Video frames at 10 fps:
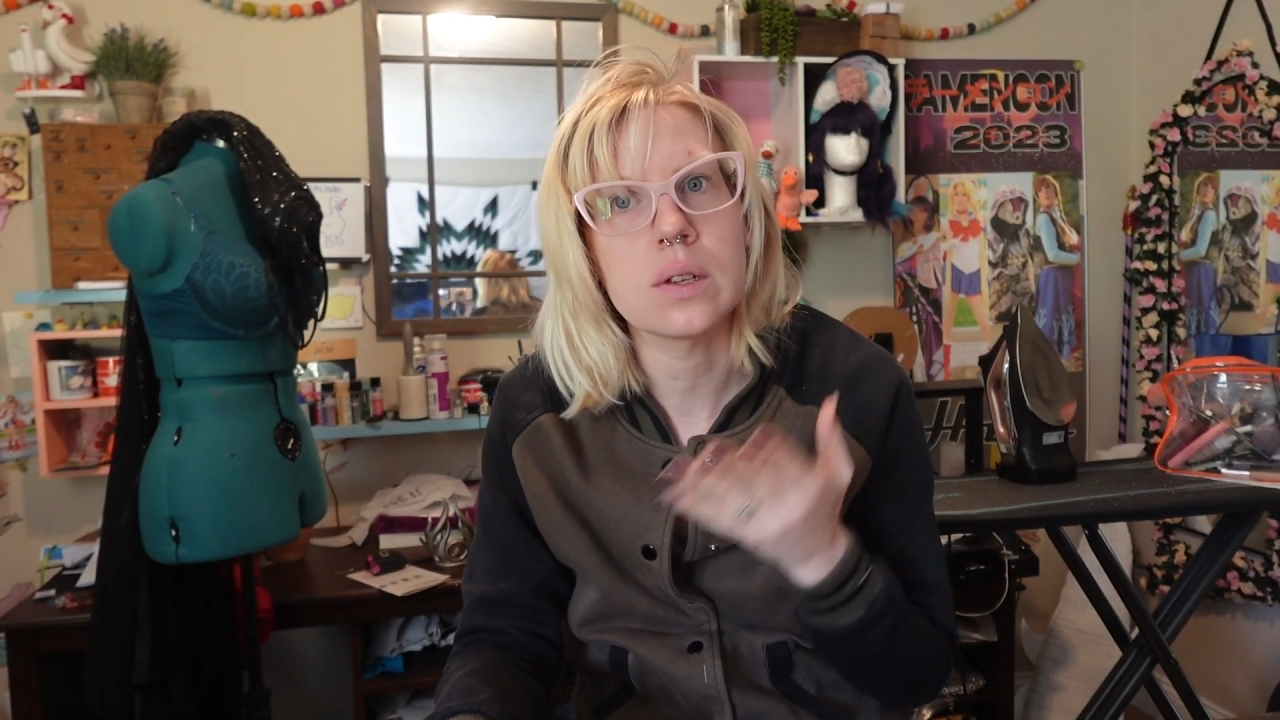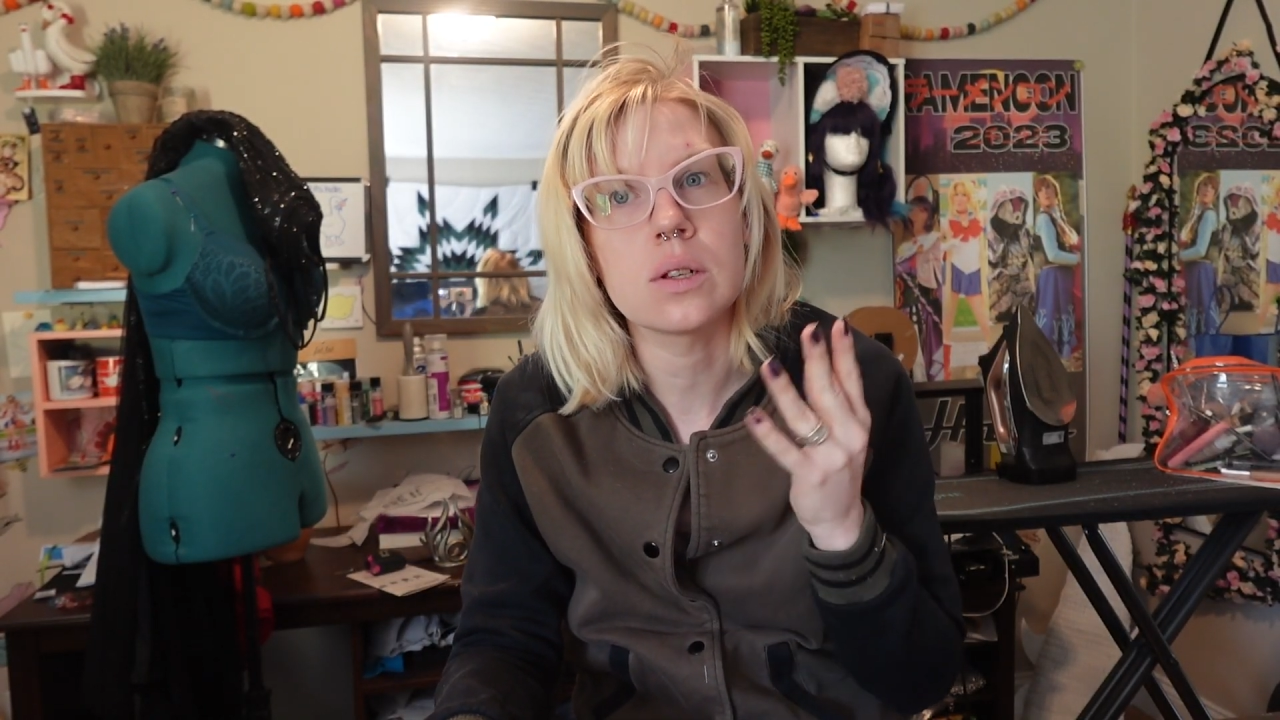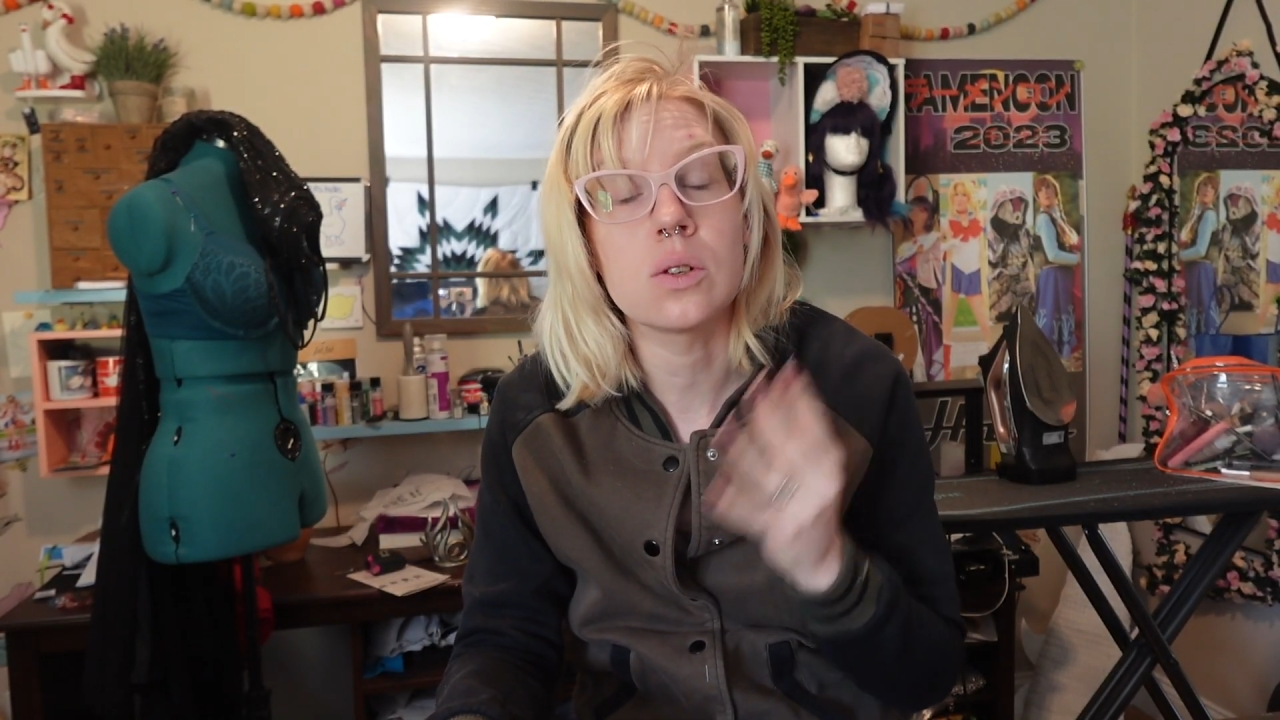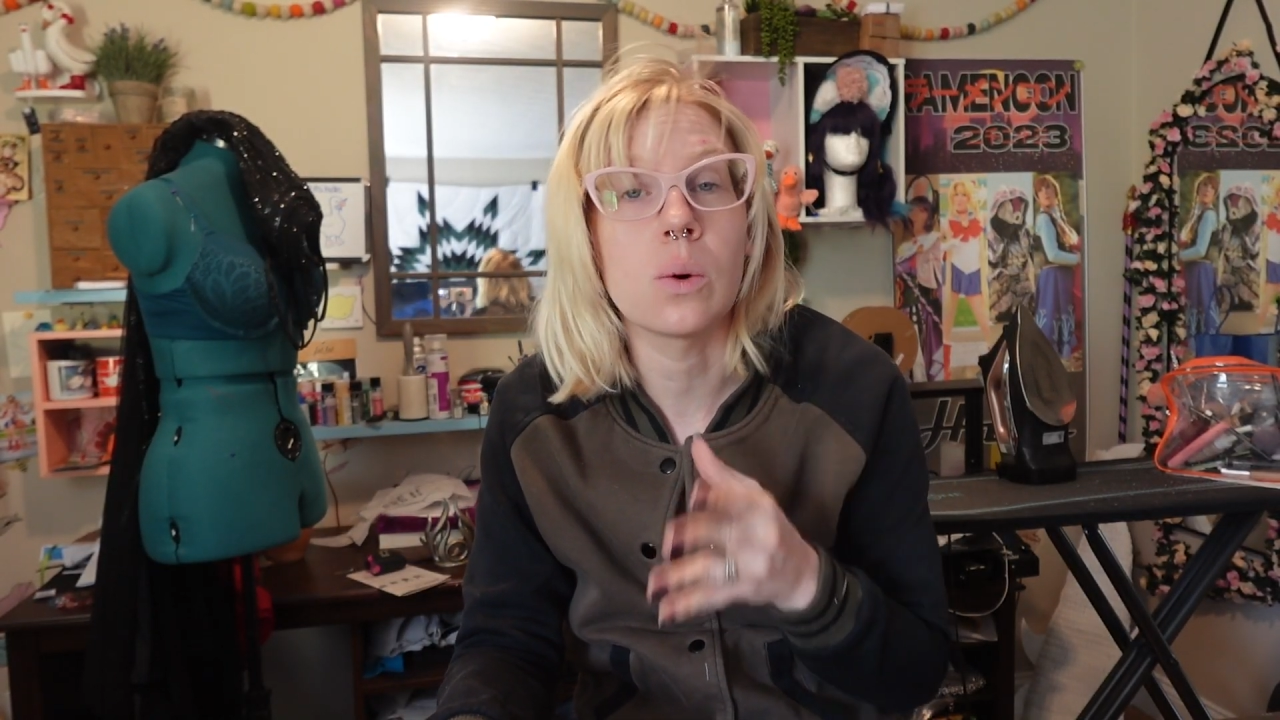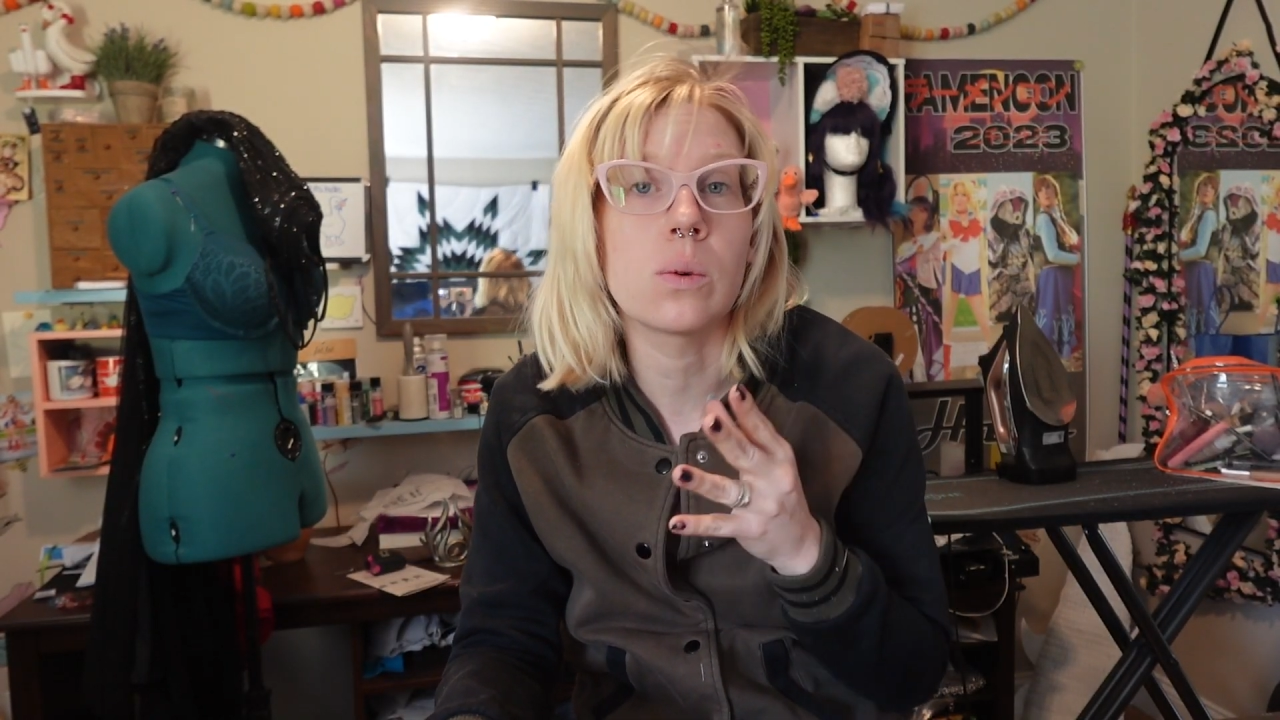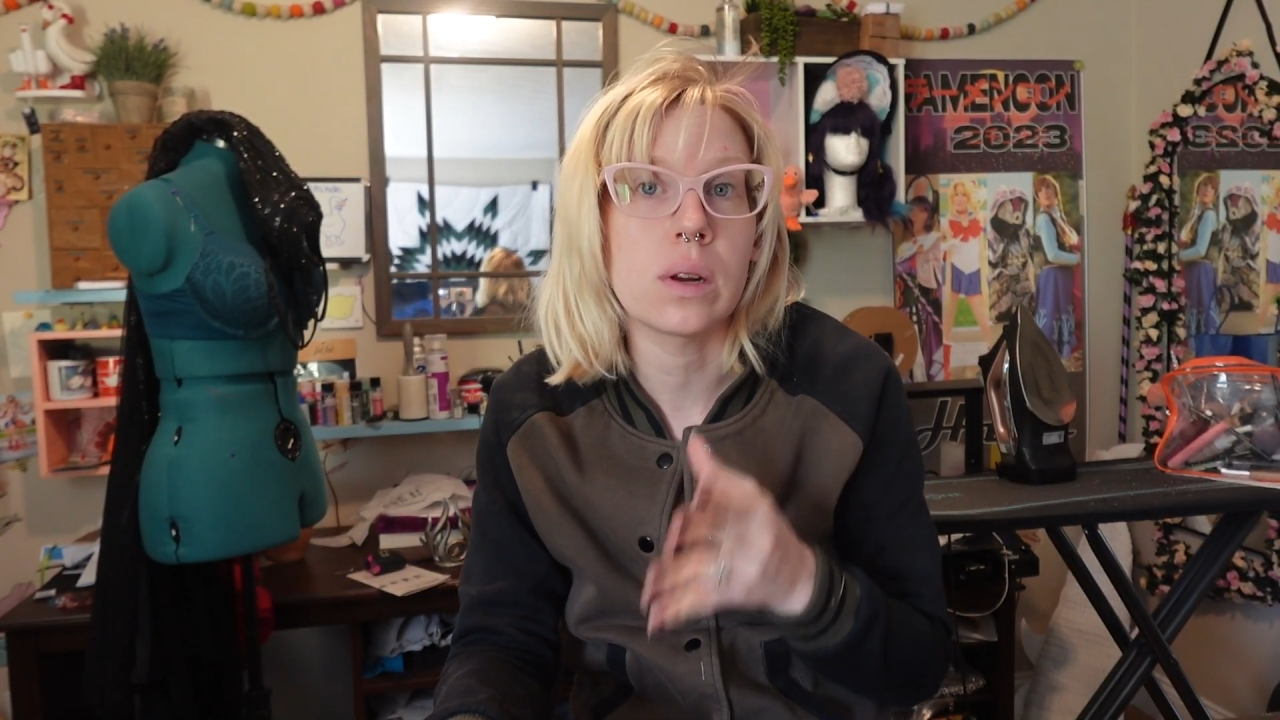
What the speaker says: that don't